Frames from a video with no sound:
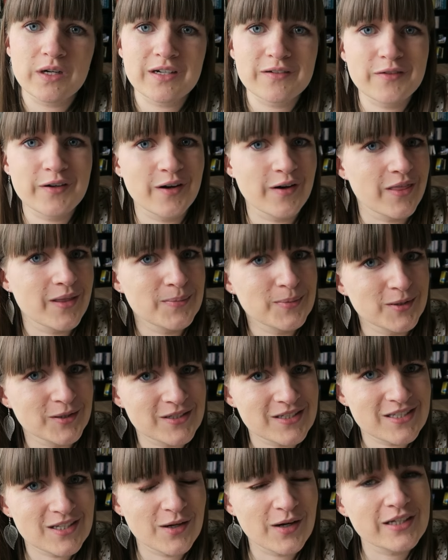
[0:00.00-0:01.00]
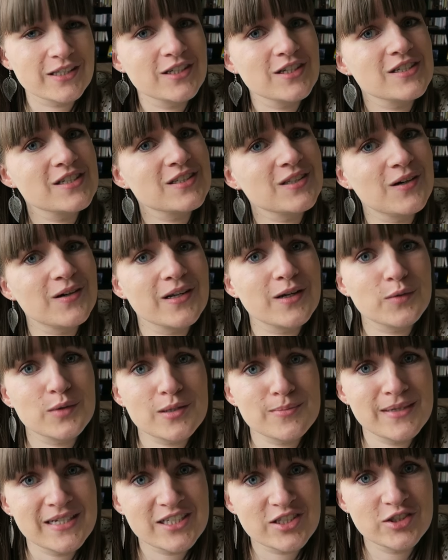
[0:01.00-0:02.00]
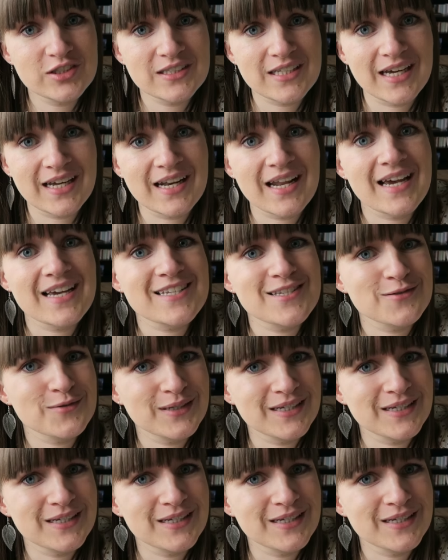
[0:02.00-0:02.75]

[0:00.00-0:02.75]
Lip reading: one of her other books. So I just thought I would mention that as